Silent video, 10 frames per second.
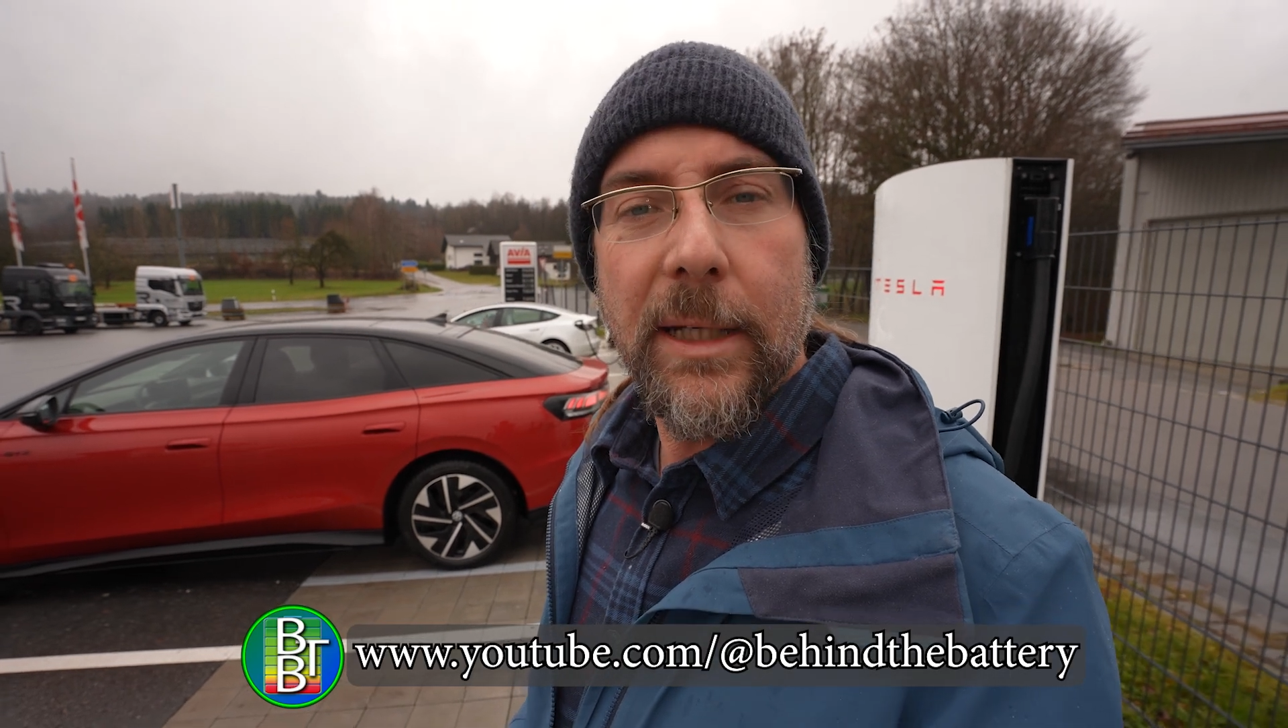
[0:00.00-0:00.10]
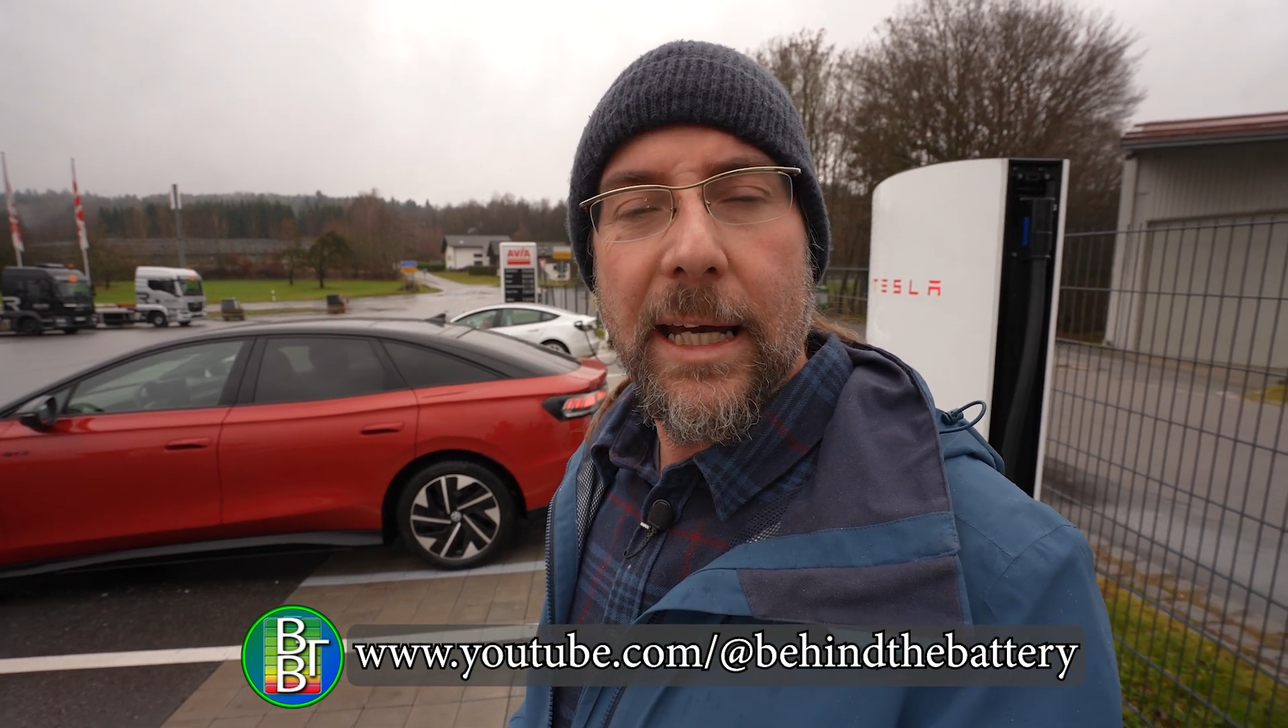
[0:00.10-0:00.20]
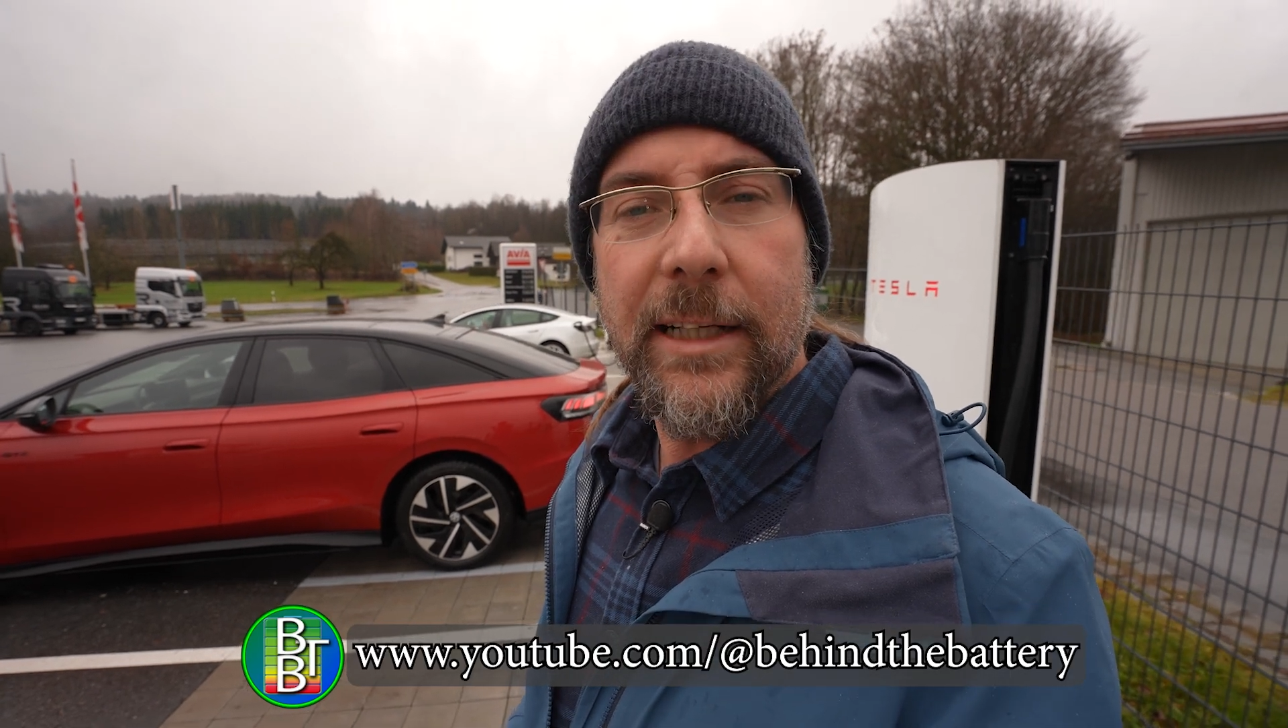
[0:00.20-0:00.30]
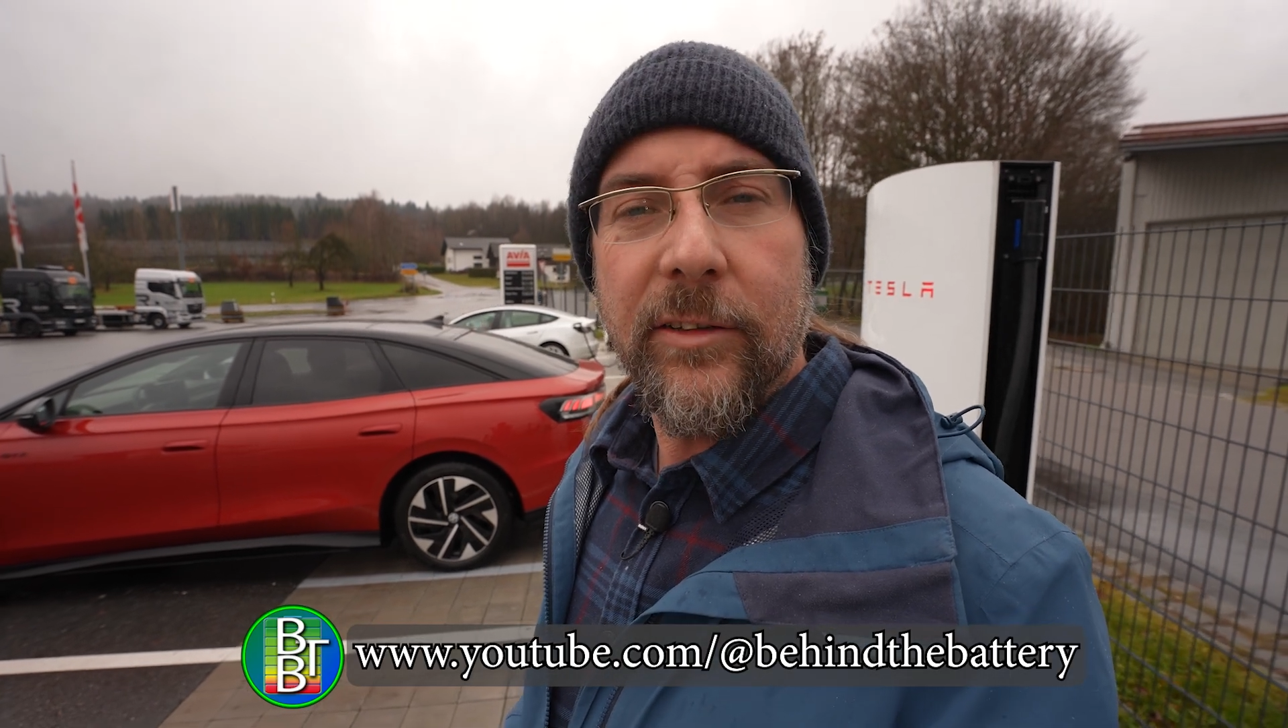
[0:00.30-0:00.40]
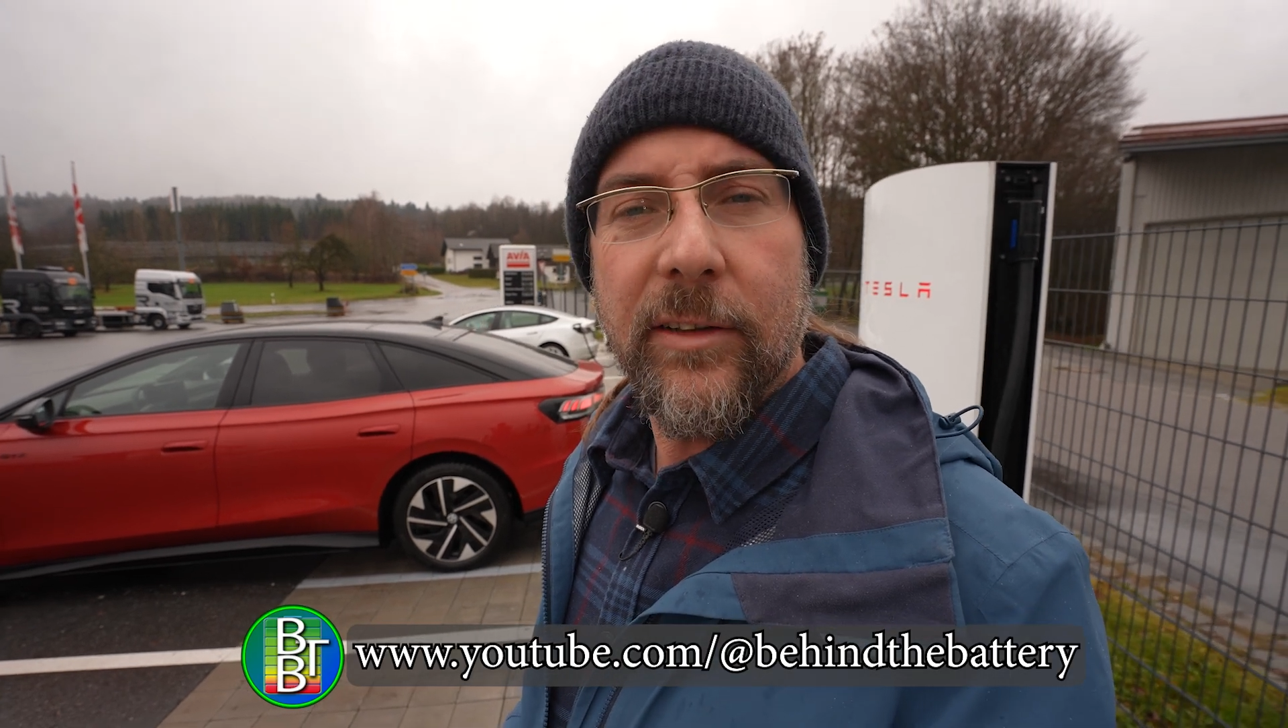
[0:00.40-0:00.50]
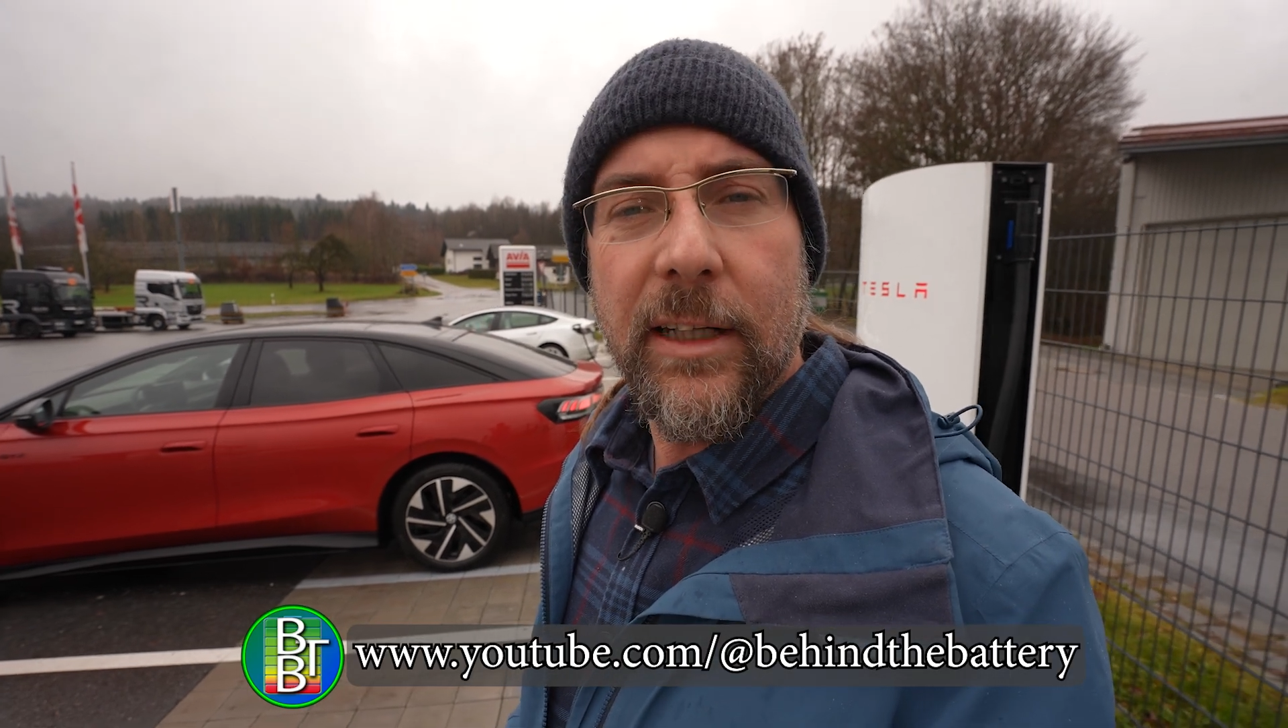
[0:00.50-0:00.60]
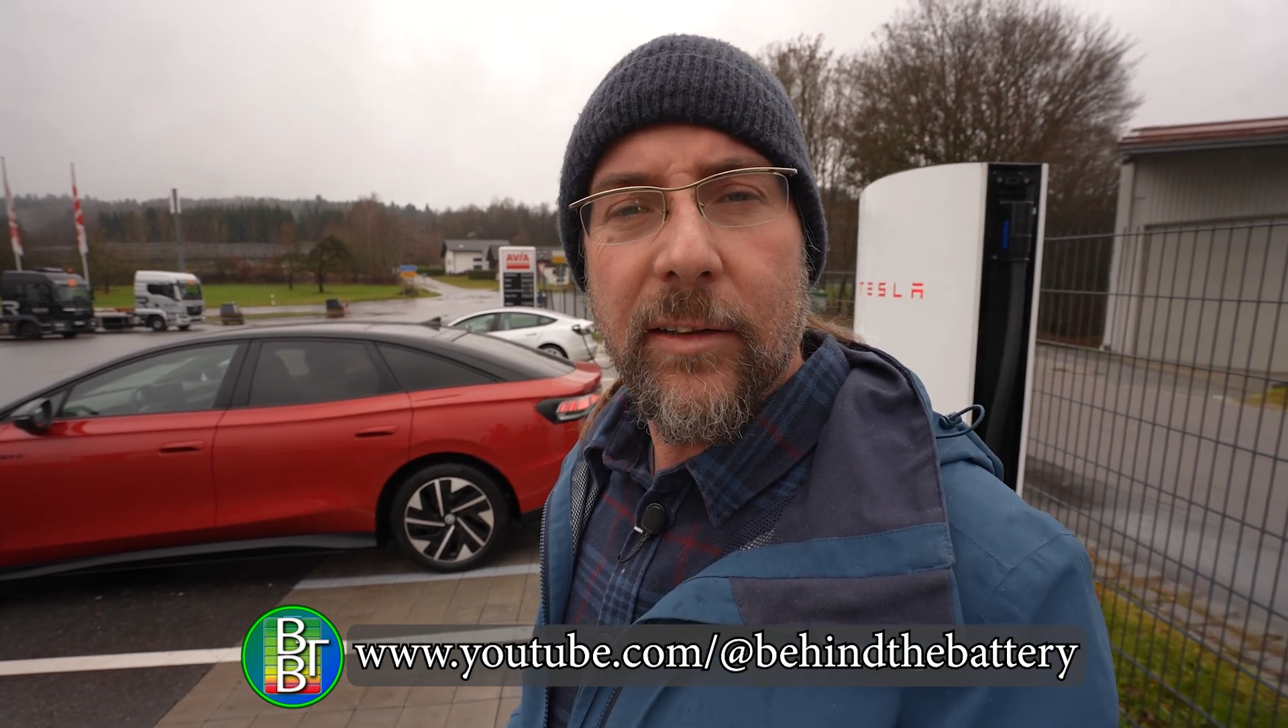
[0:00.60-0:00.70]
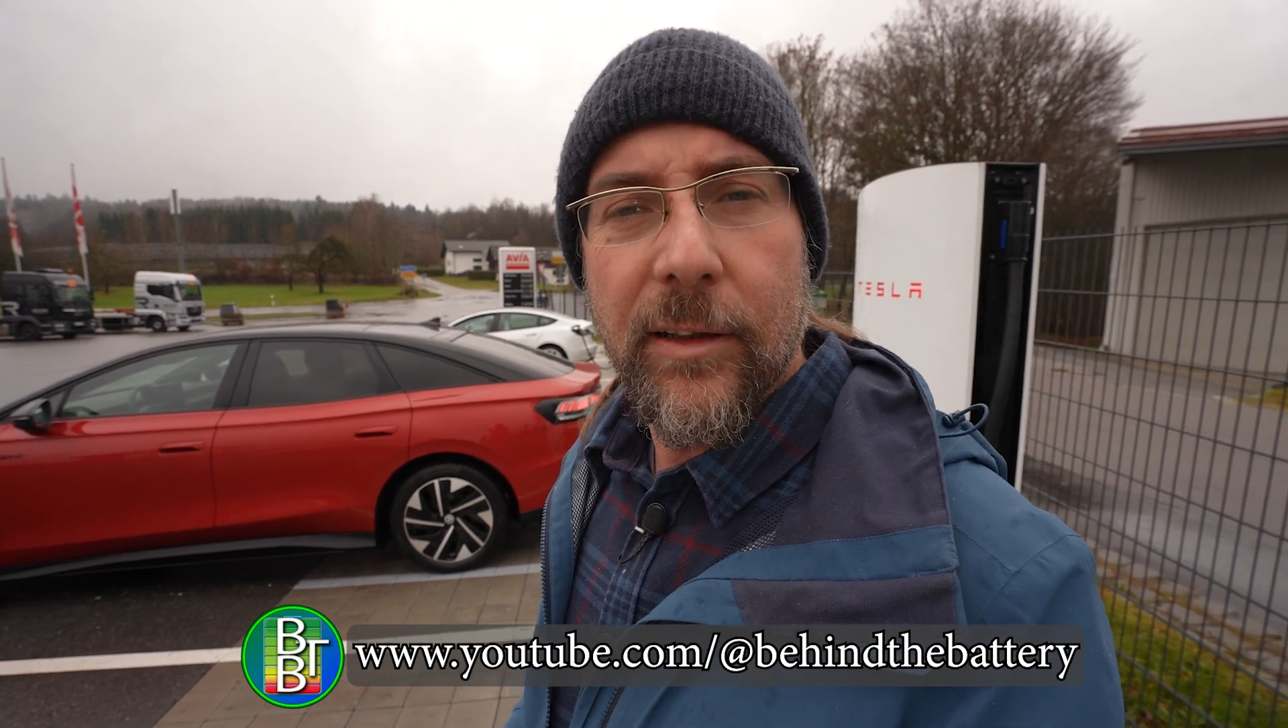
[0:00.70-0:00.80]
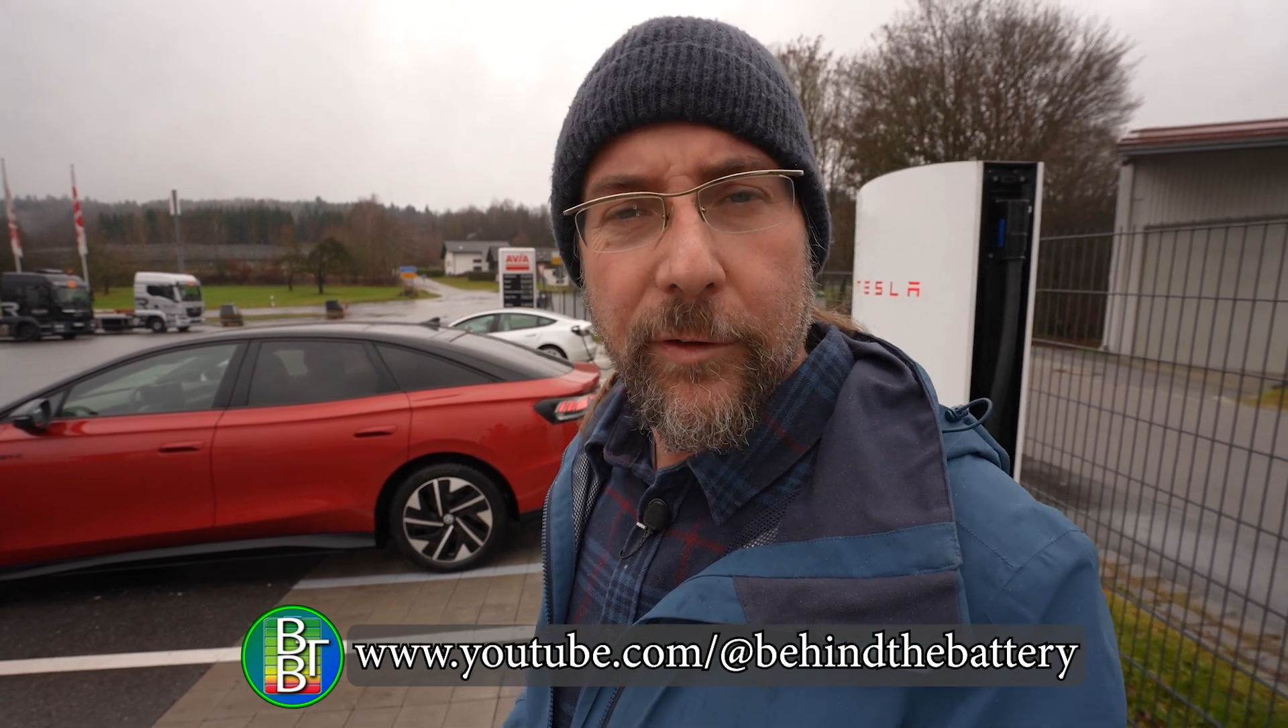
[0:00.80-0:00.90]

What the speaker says: behind the scenes,